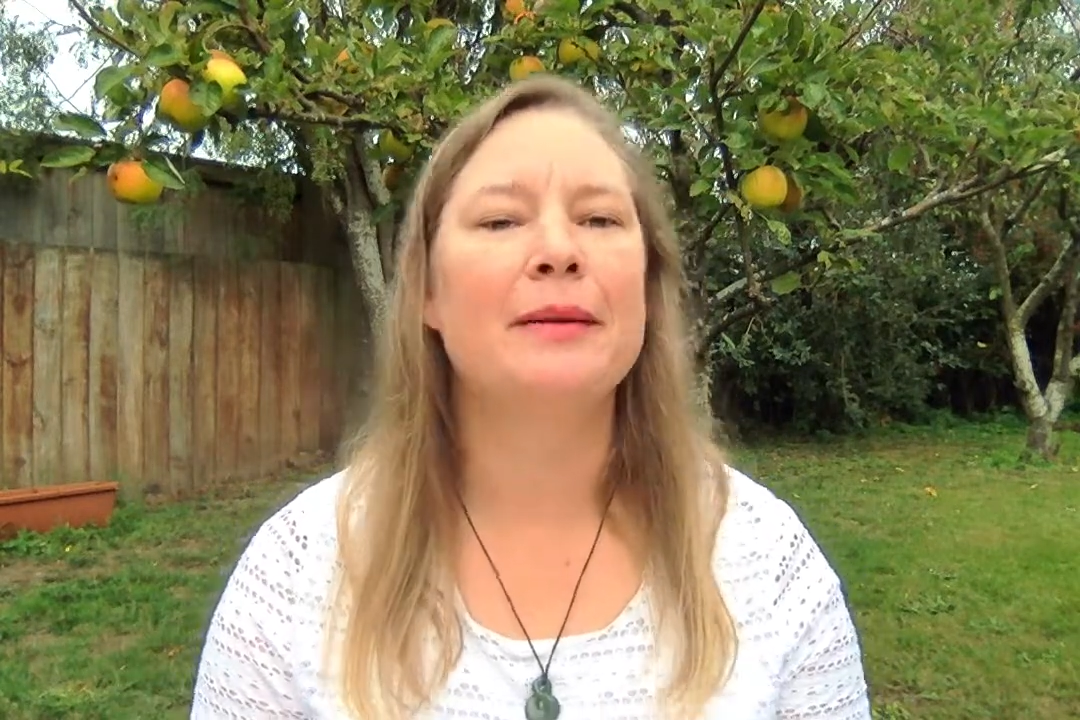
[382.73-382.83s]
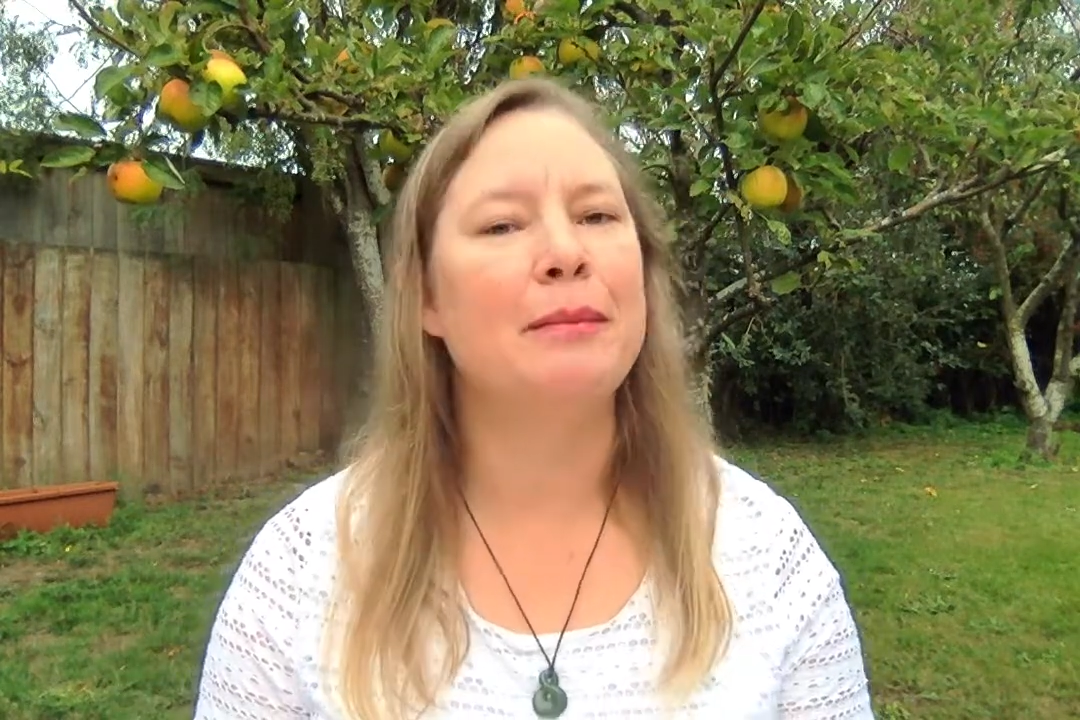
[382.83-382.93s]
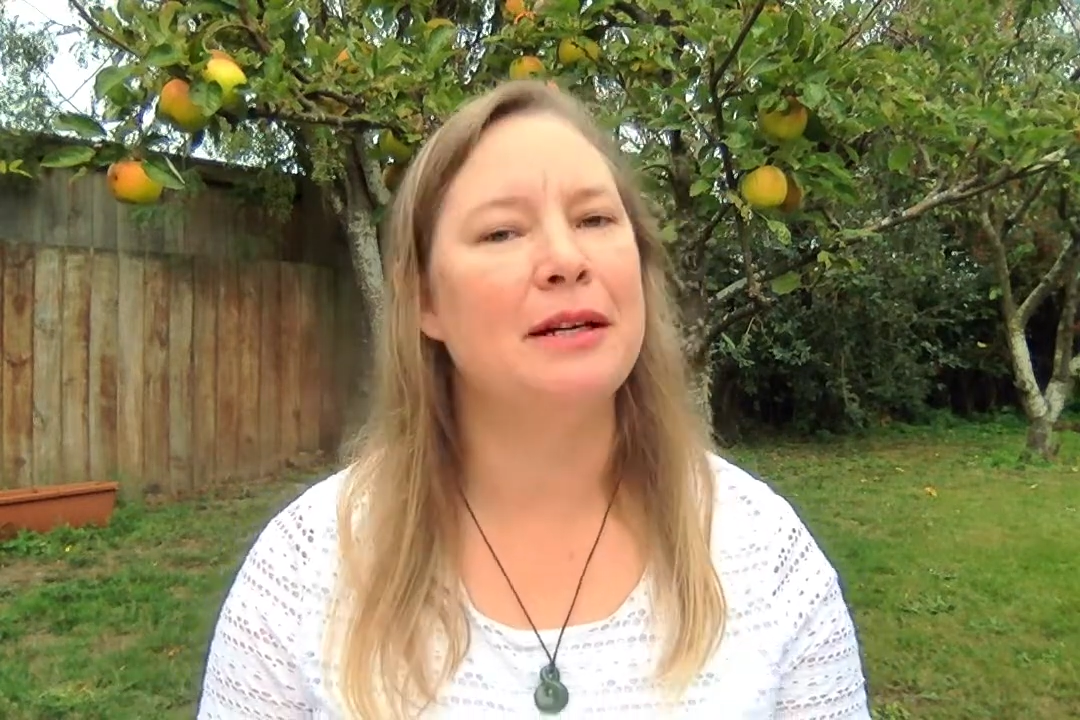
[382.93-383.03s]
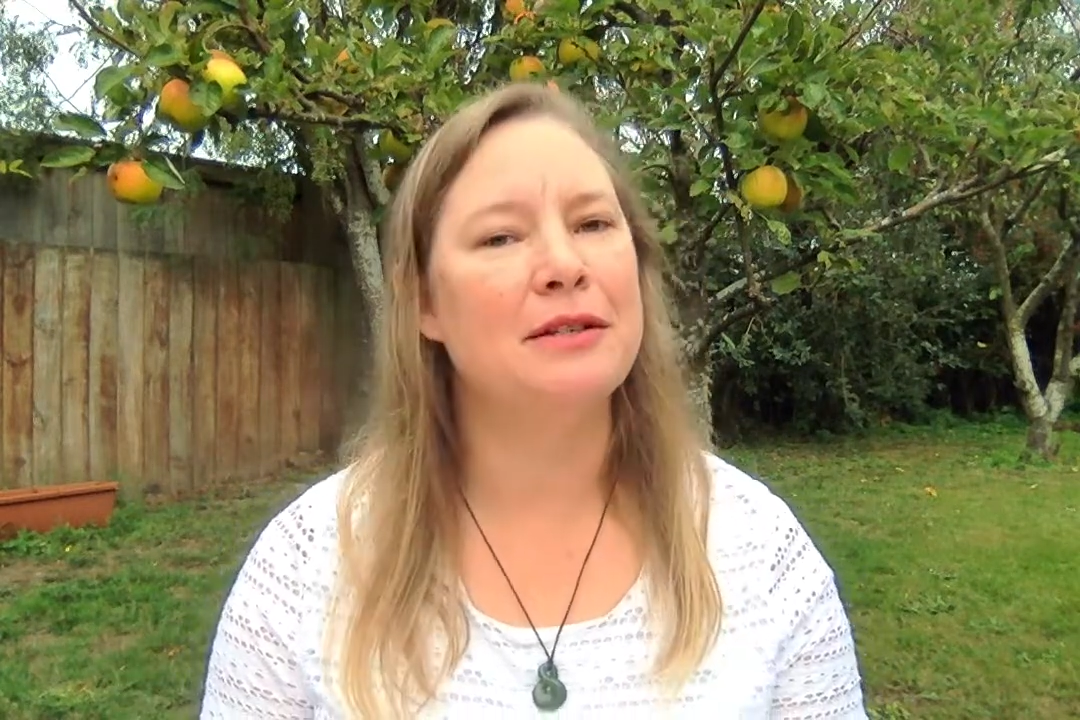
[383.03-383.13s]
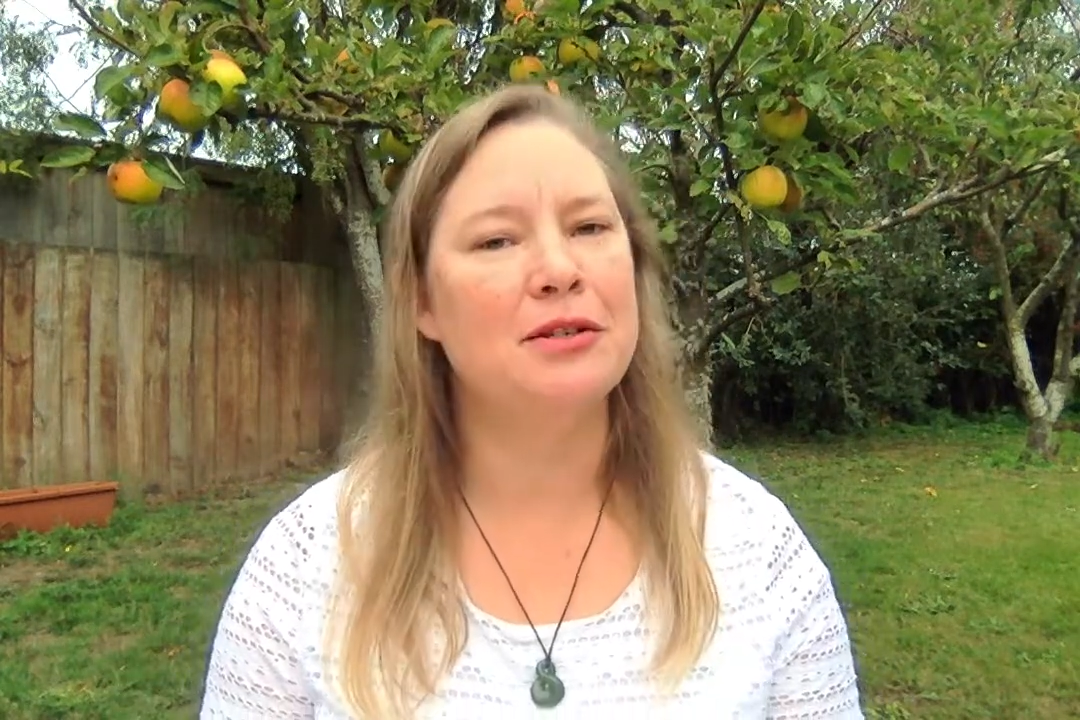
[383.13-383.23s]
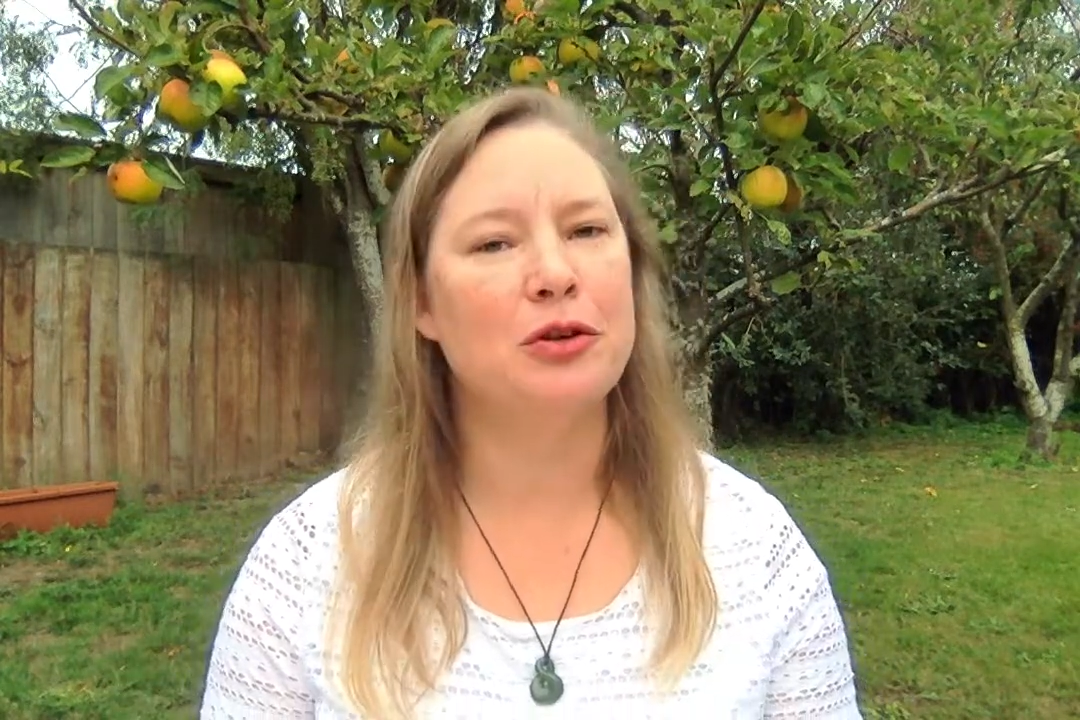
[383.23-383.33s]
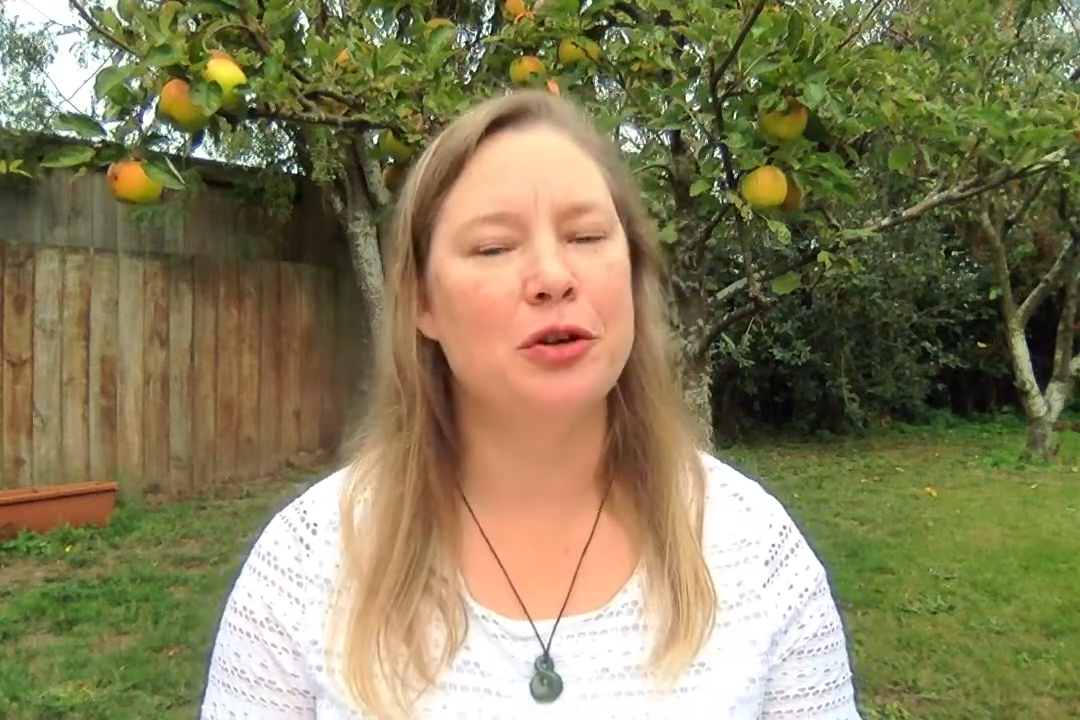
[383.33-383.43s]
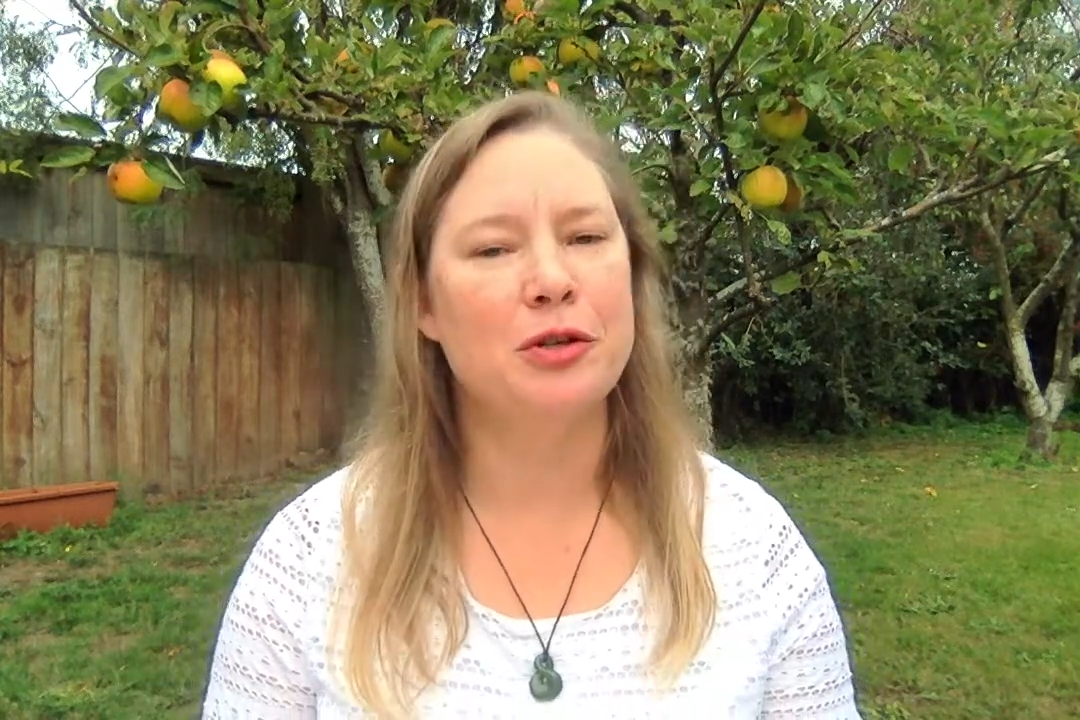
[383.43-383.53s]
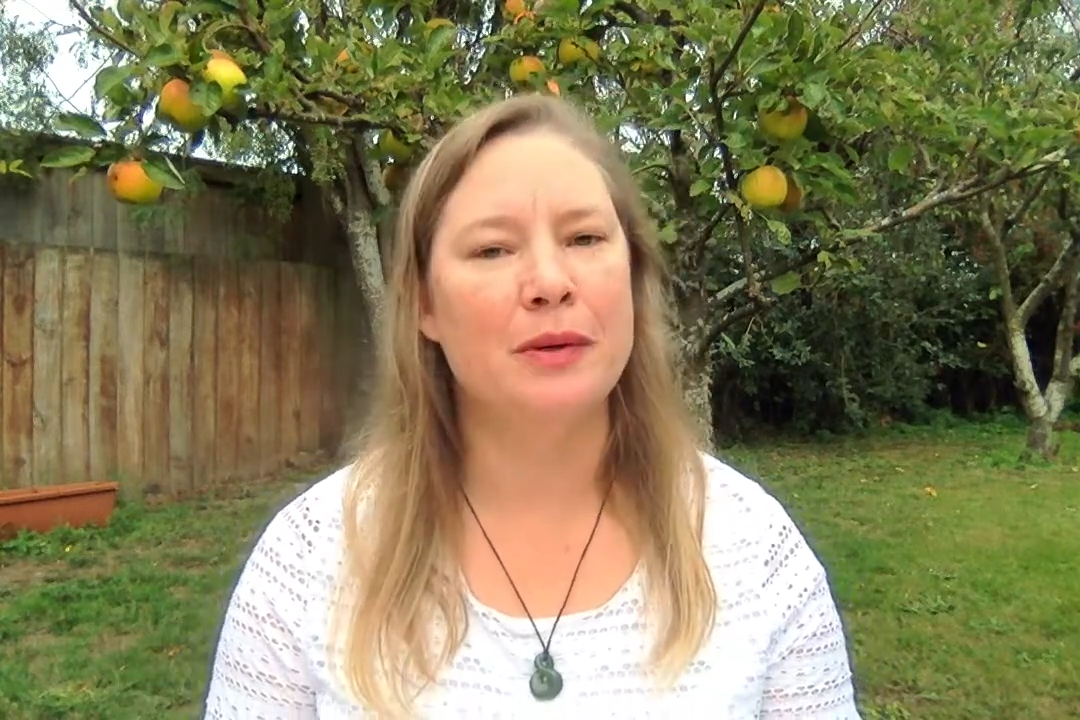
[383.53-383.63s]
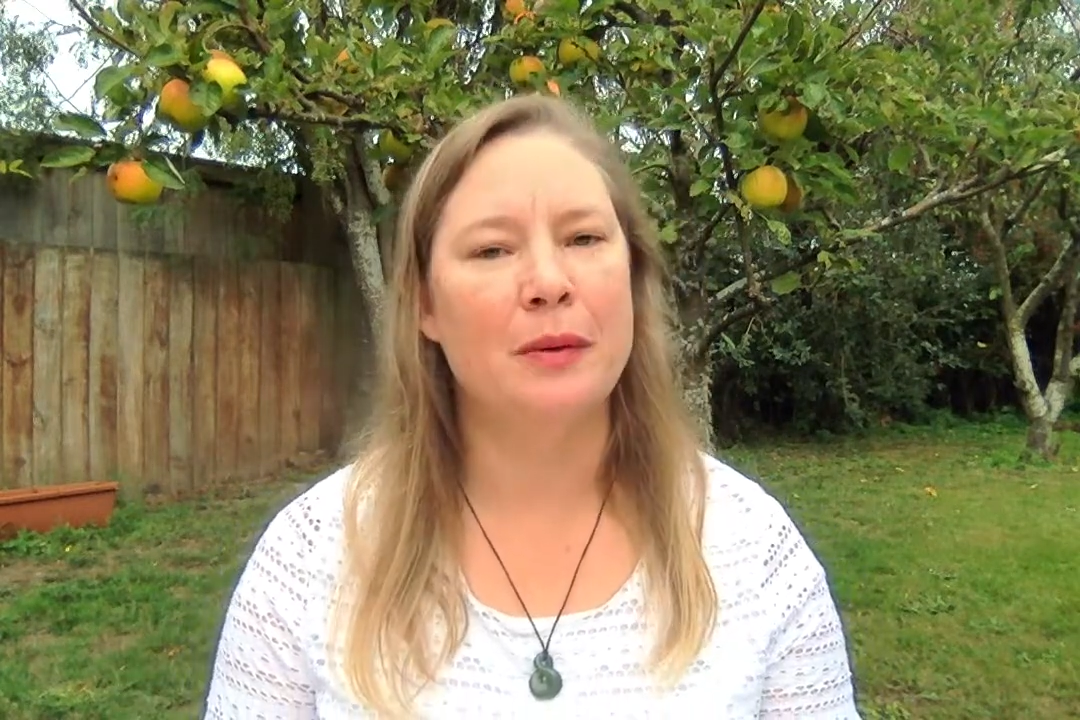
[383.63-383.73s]
Please
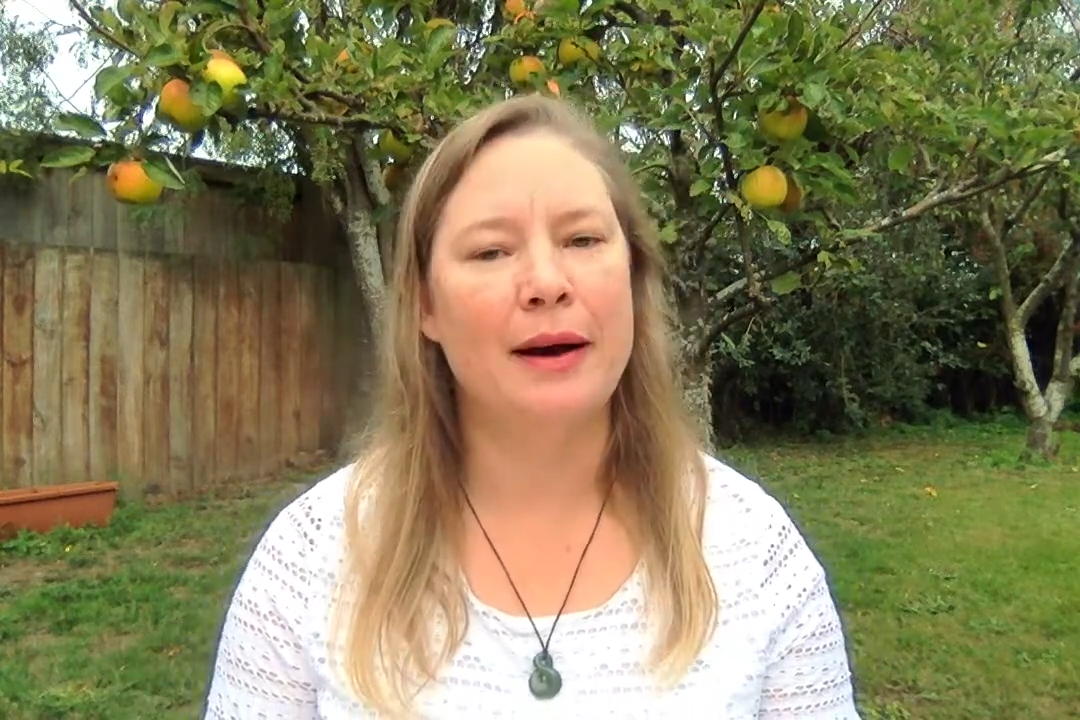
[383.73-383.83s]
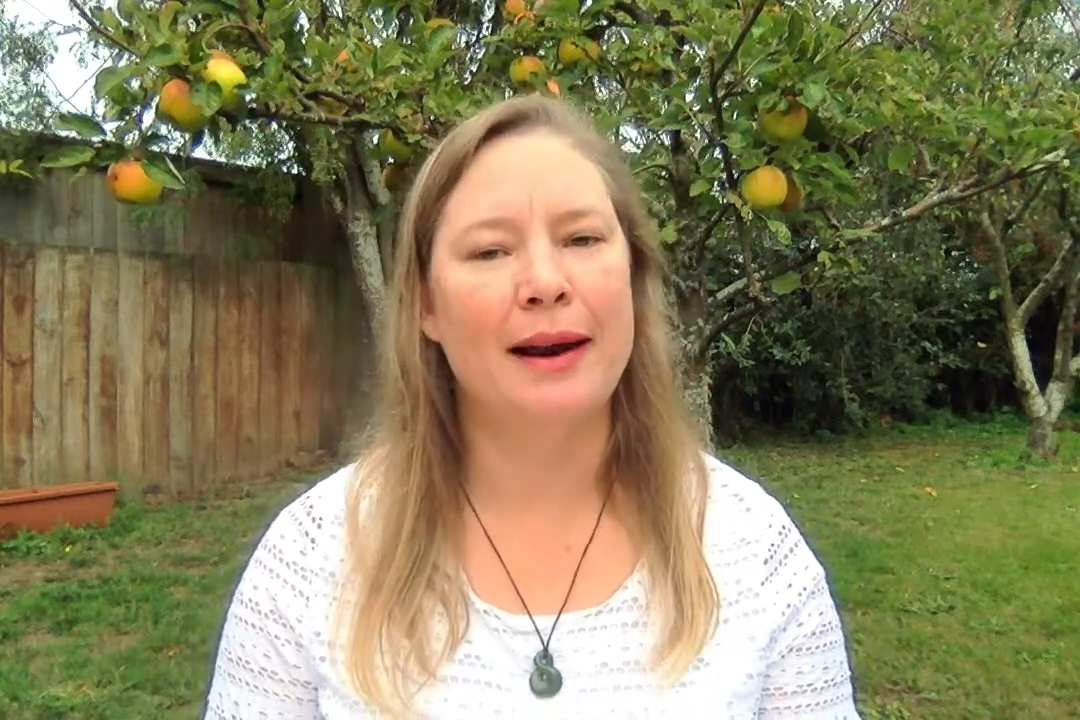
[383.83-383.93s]
excuse me while